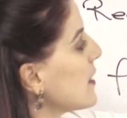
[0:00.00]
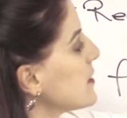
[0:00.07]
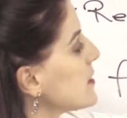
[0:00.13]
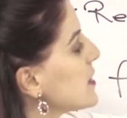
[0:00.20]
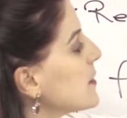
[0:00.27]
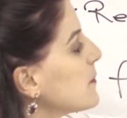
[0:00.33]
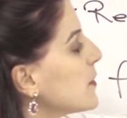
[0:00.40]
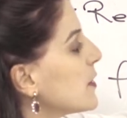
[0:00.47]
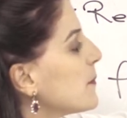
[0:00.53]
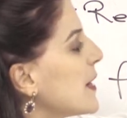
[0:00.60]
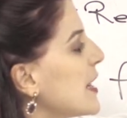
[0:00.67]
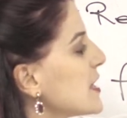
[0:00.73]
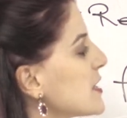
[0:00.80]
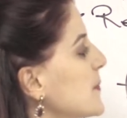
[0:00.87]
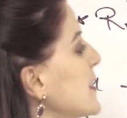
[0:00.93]
Simple
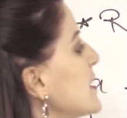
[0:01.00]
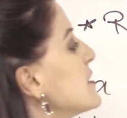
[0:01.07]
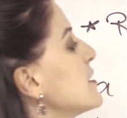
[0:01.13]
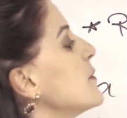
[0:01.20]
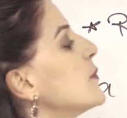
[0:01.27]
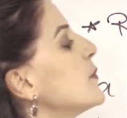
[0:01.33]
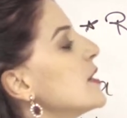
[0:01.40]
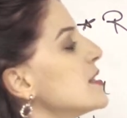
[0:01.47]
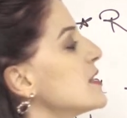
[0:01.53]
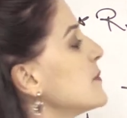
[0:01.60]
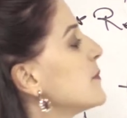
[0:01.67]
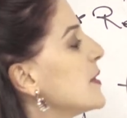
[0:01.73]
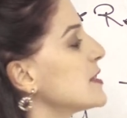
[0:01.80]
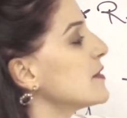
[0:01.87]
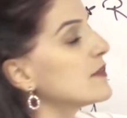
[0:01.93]
past, passive,
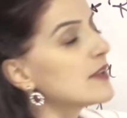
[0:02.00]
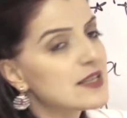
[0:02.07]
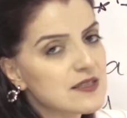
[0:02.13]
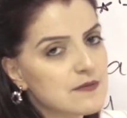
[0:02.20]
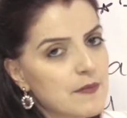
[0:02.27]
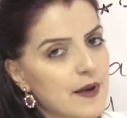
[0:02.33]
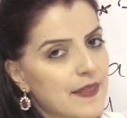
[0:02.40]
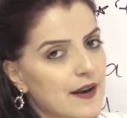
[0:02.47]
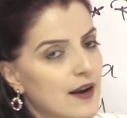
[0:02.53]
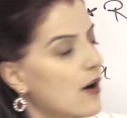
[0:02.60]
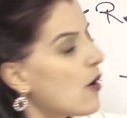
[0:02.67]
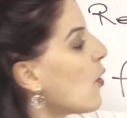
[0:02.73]
present, passive, doesn't matter.